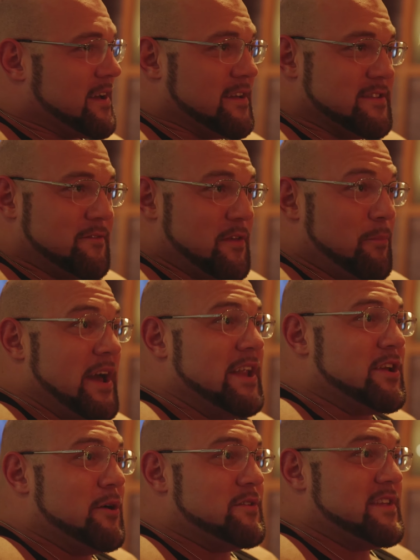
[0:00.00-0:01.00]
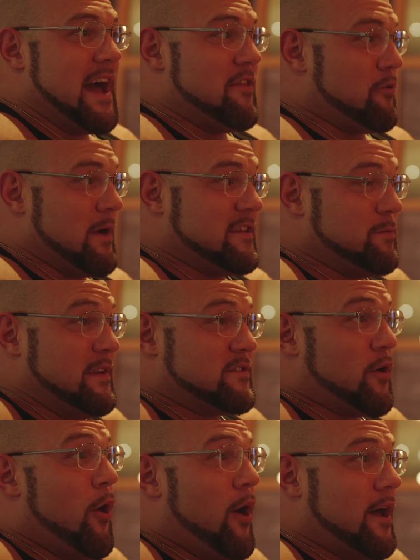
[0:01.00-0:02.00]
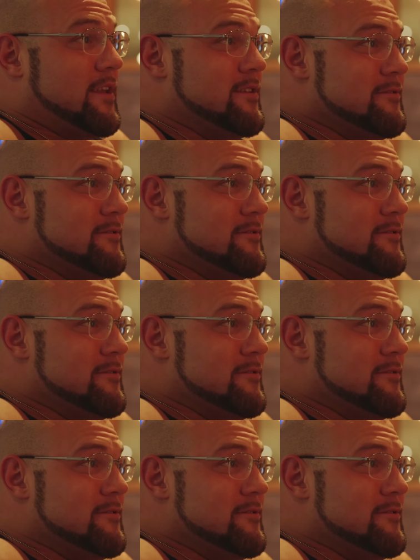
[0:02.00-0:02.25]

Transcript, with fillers: because if the plane goes down, the recipe's gone